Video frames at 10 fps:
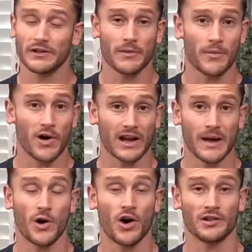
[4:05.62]
different
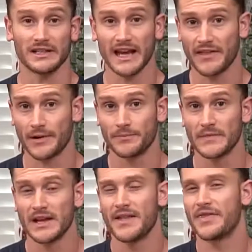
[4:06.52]
ballgame altogether.
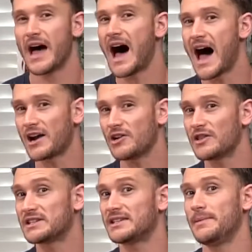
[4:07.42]
The higher
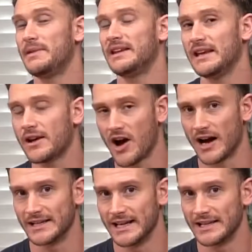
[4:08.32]
the CBD
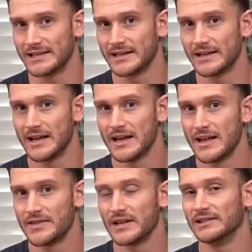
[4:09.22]
content,
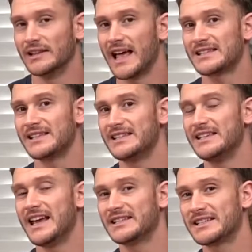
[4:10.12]
the less the
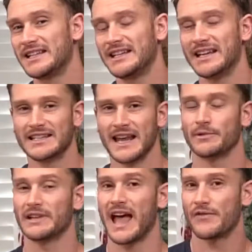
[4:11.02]
THC is
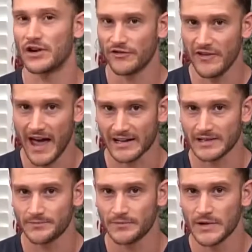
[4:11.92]
able to have an
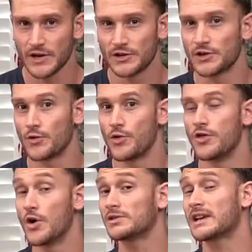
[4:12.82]
effect. So
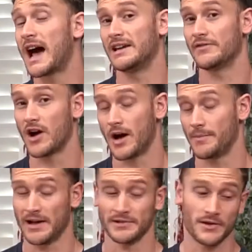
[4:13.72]
those kind of
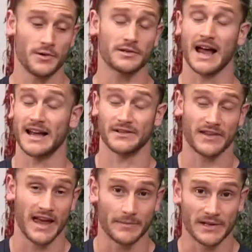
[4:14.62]
compounds, those kinds of
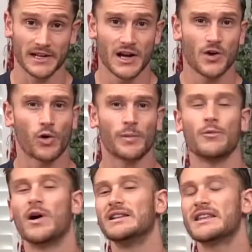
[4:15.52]
cannabis, will be
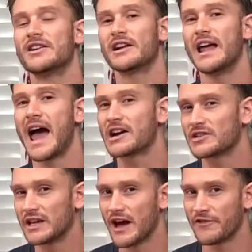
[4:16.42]
ones that are going to actually